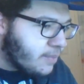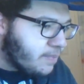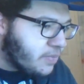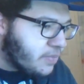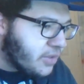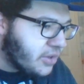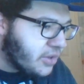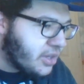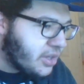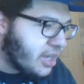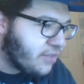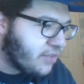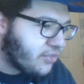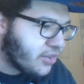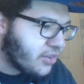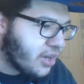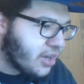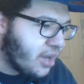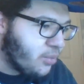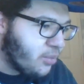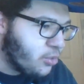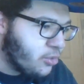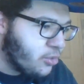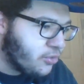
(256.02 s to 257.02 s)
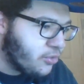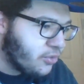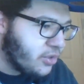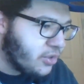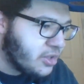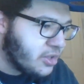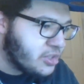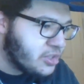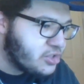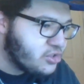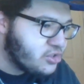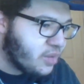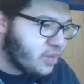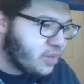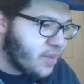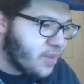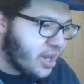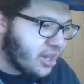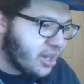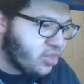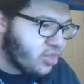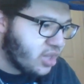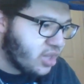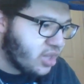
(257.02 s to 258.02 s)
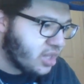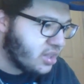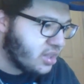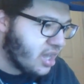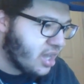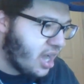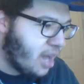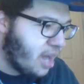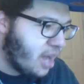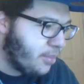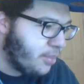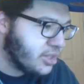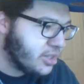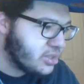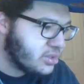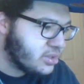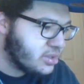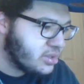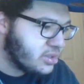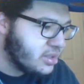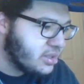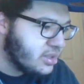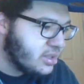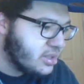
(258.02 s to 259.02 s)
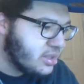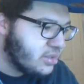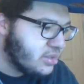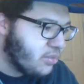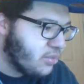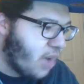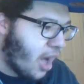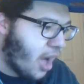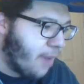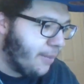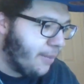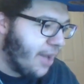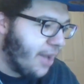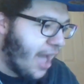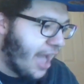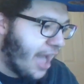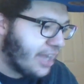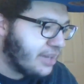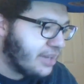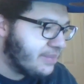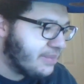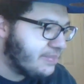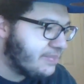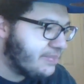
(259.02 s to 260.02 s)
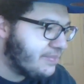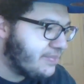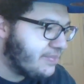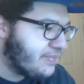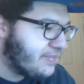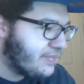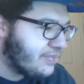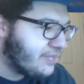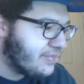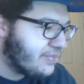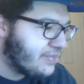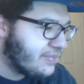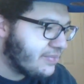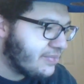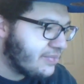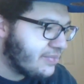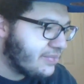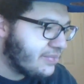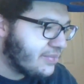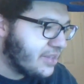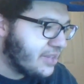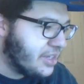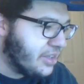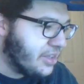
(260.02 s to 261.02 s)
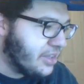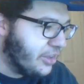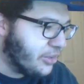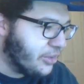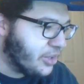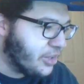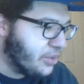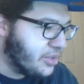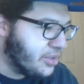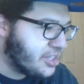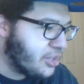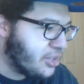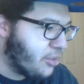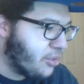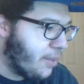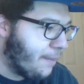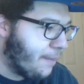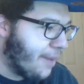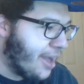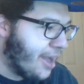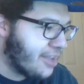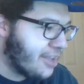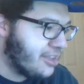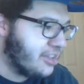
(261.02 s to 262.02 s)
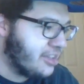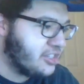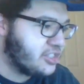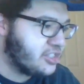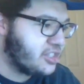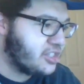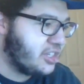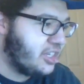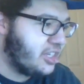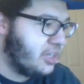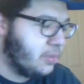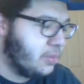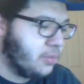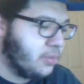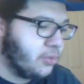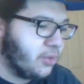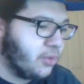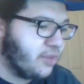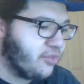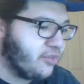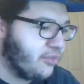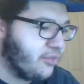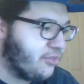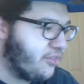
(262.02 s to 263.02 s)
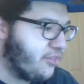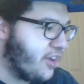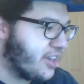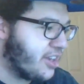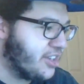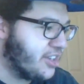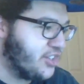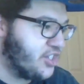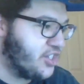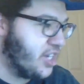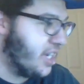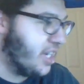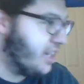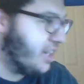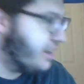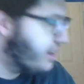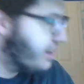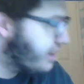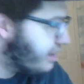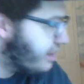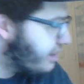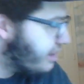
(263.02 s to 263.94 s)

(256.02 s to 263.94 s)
Oh yeah, I forgot Wolverine Storm had a thing in the comments a while back. Loki wish they went back there just to keep him away from fucking Jean.